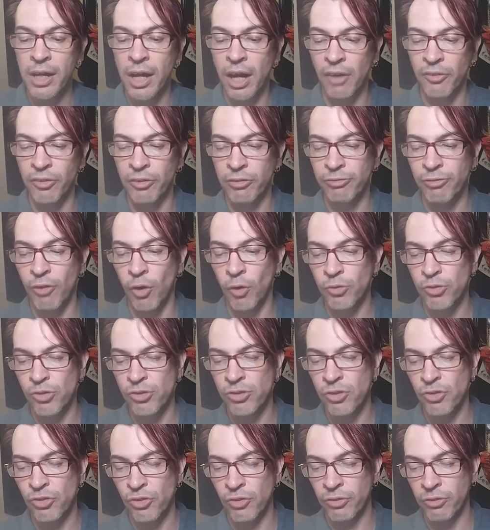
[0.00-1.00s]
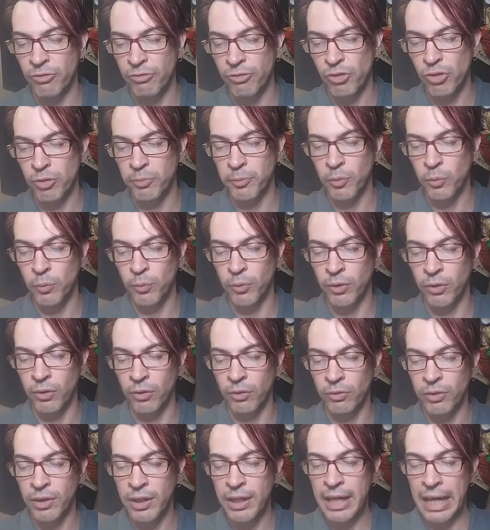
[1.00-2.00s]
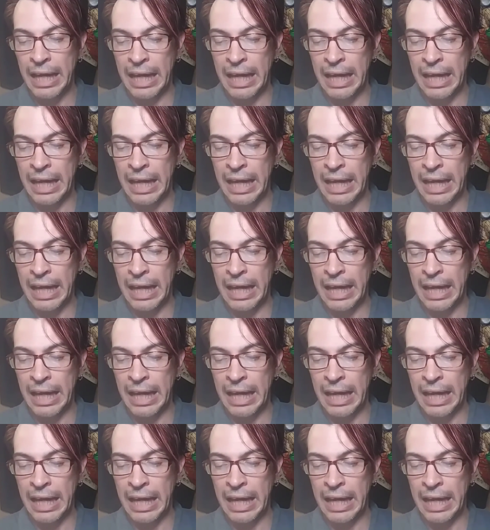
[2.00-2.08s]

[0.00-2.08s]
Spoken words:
of the falseness of the visible world